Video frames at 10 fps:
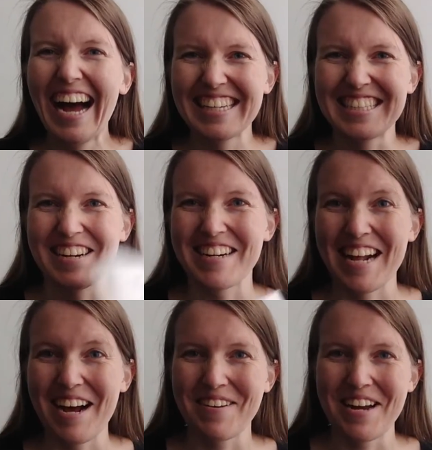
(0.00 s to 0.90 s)
I started
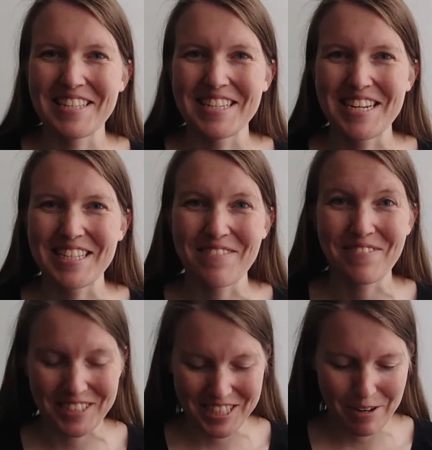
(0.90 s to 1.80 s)
out nice and easy for
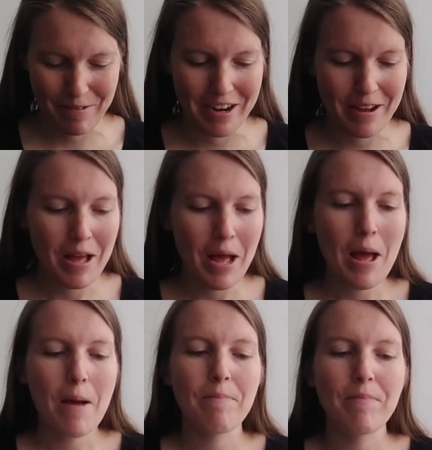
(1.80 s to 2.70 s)
January.
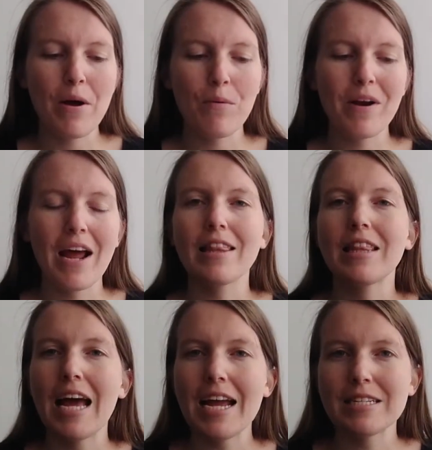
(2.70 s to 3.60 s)
But what I
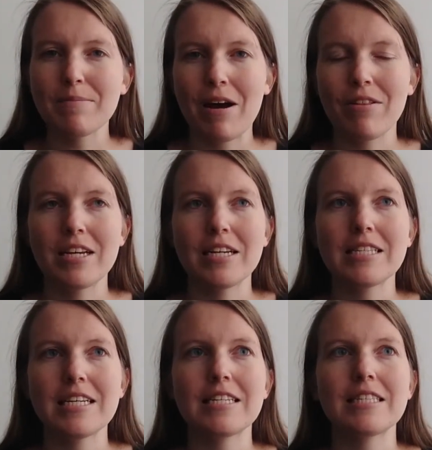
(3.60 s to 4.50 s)
liked about this
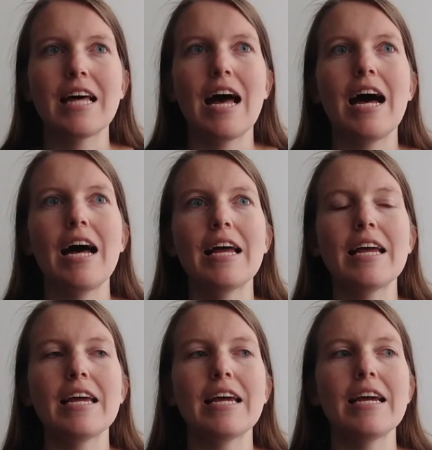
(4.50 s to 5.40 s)
is that
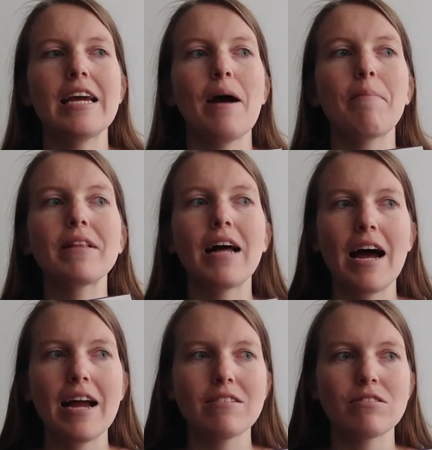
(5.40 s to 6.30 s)
it
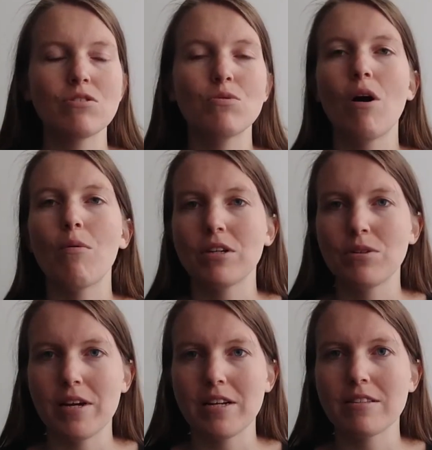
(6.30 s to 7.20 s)
applies to what we're
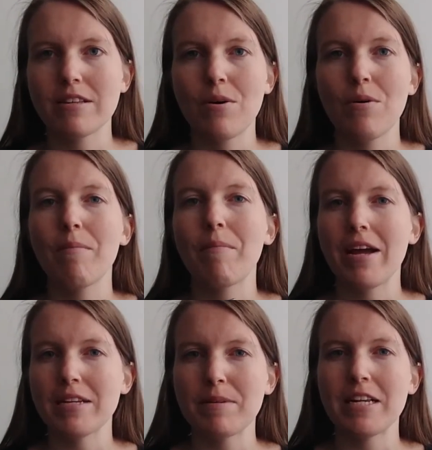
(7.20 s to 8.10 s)
doing. So, my
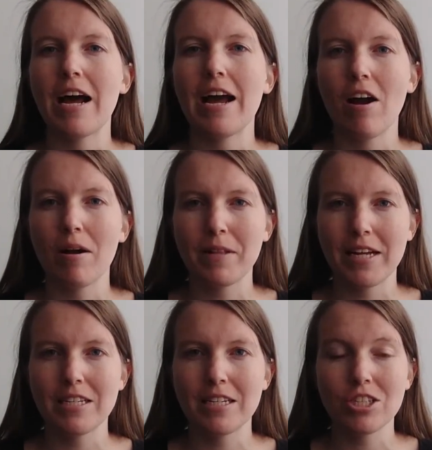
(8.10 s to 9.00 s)
husband and I are
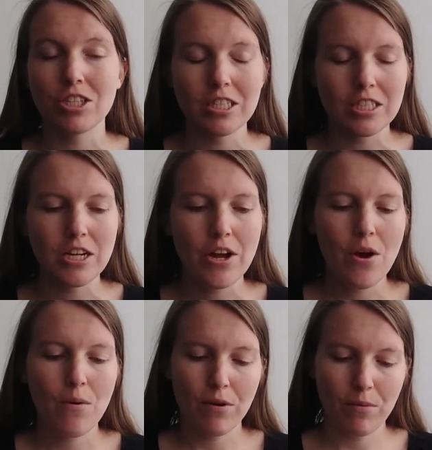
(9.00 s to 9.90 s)
planting a church.
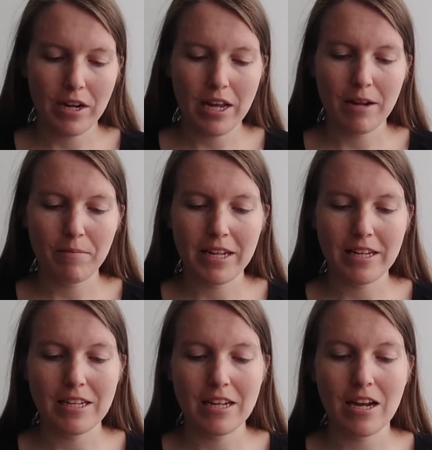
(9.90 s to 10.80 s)
We're working on
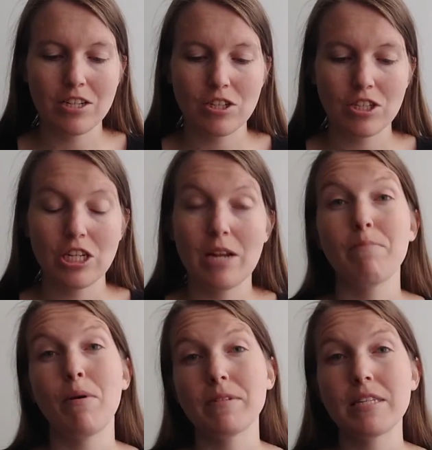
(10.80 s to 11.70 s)
planting a church in
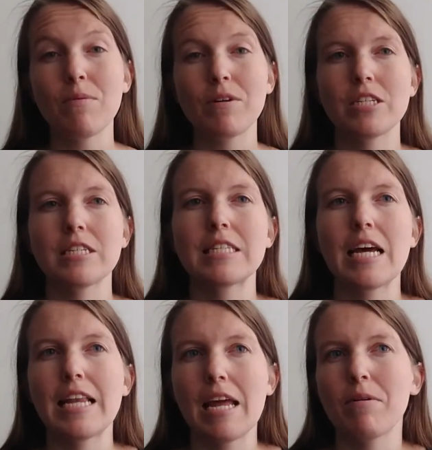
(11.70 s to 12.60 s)
Bosa, which is a
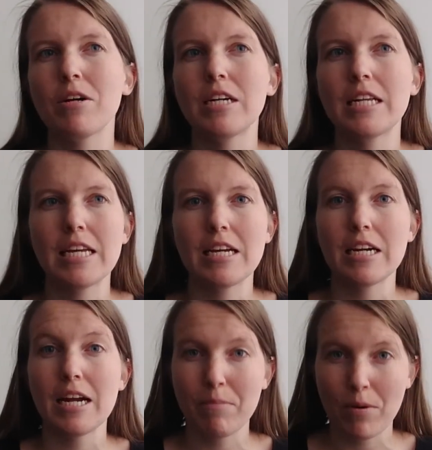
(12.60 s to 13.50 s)
neighborhood here
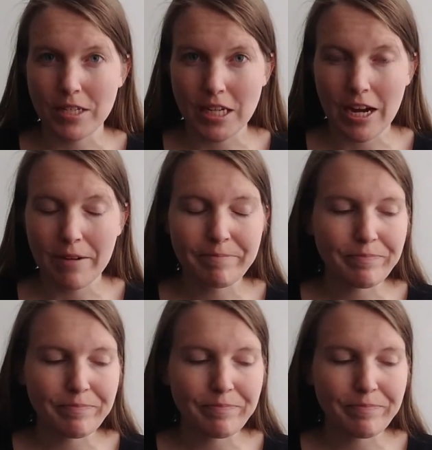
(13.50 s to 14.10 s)
in Bogota.